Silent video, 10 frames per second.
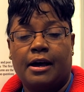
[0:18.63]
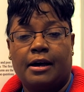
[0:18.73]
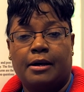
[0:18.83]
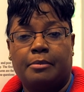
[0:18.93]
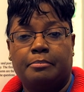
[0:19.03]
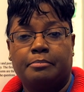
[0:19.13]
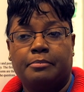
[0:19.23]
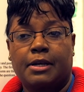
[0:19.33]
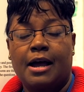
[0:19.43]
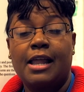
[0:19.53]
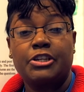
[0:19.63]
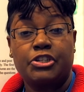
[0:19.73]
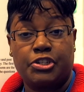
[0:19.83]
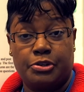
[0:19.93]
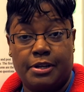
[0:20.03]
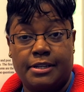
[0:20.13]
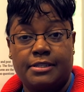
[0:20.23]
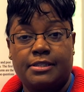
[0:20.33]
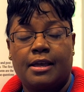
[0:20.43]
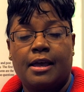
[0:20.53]
college
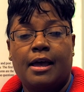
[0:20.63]
students